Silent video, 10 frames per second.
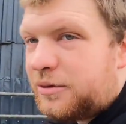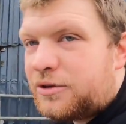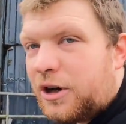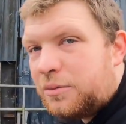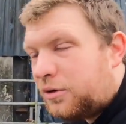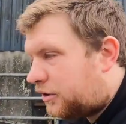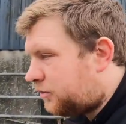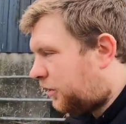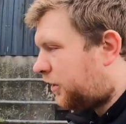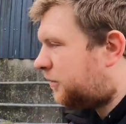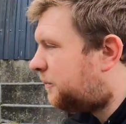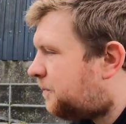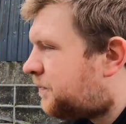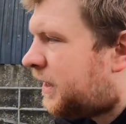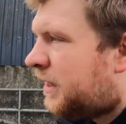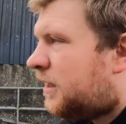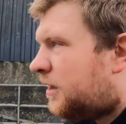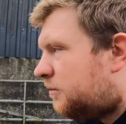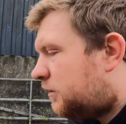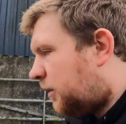straw blowers running.
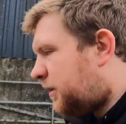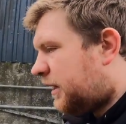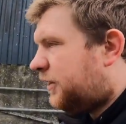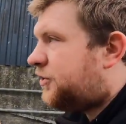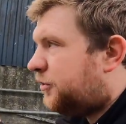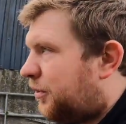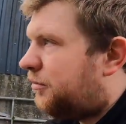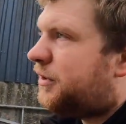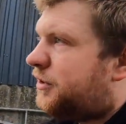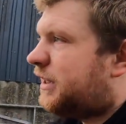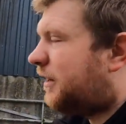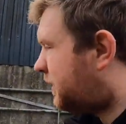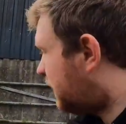Not a big issue, but we just have to